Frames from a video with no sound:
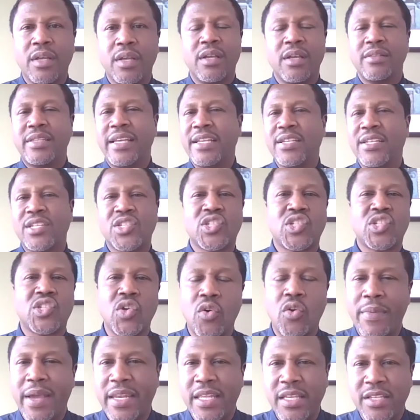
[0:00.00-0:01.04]
there's so
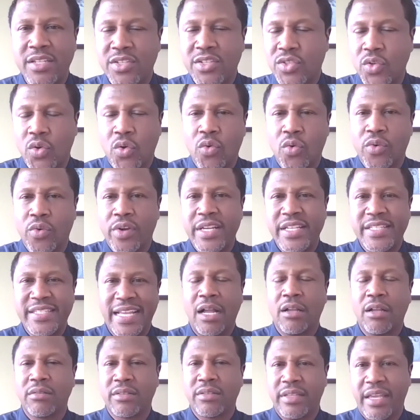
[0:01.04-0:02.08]
many stories
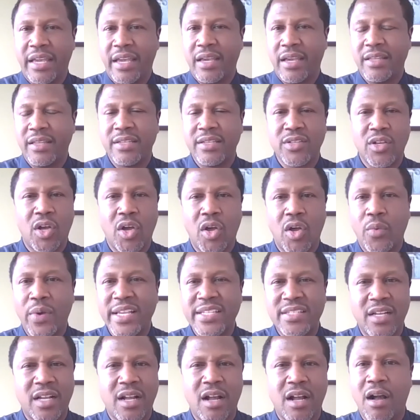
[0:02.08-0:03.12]
out there. There's always
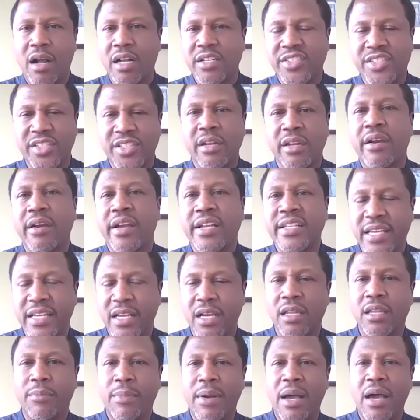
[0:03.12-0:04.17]
a cautionary
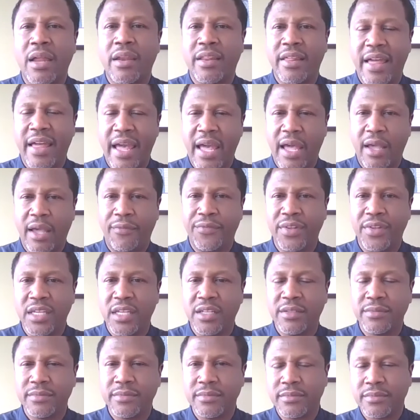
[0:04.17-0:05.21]
tale about an
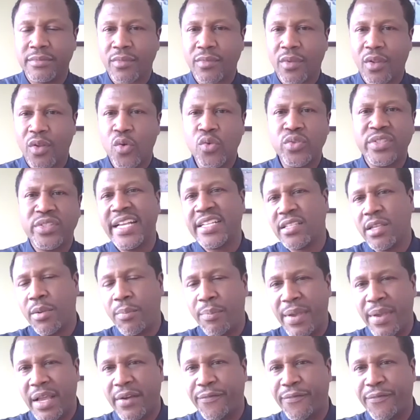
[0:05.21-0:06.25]
athlete who takes a
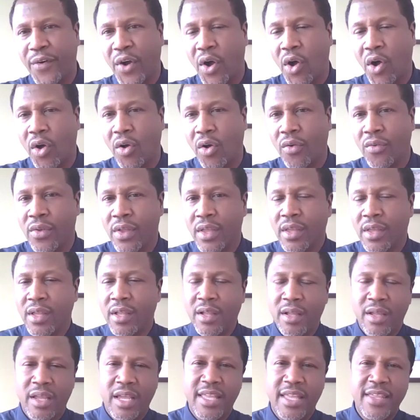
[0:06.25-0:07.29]
big fall.
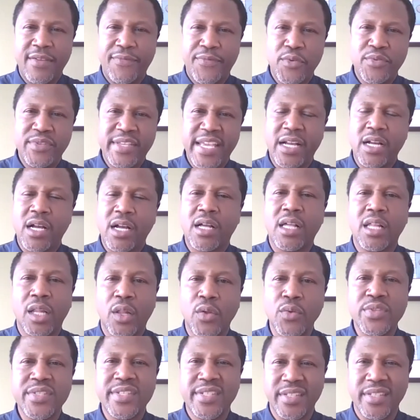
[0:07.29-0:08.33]
And if you take a
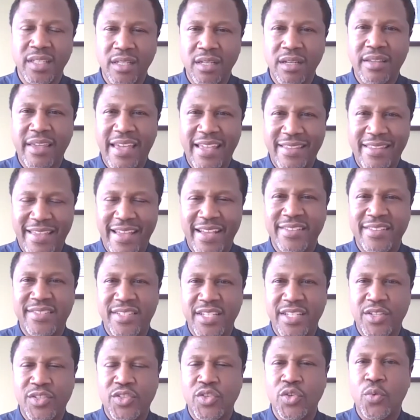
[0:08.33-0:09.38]
close look at their
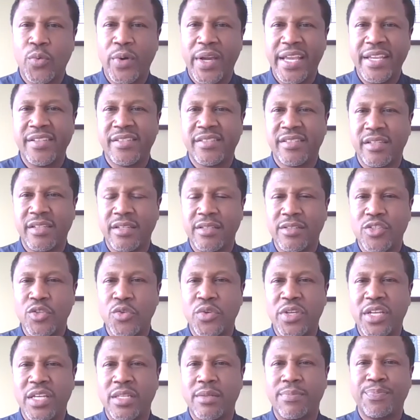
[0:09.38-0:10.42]
situation, you
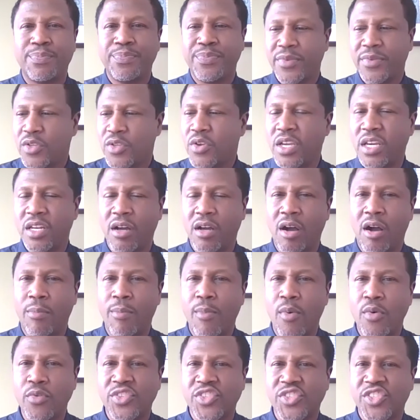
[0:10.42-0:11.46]
could
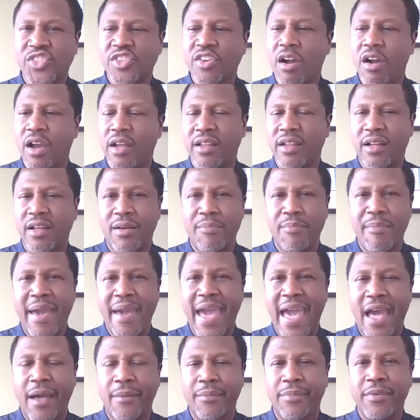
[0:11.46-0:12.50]
almost chart a
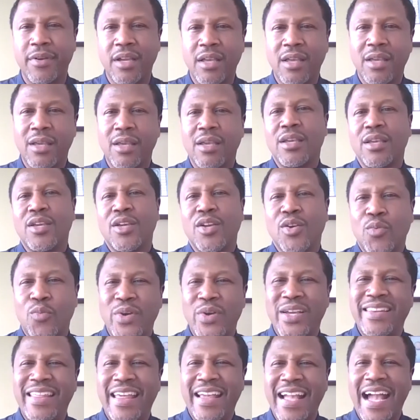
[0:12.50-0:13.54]
map
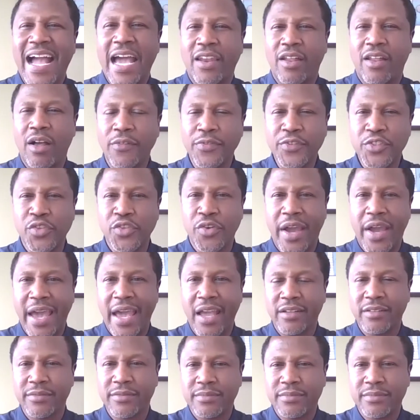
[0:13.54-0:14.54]
when they got off track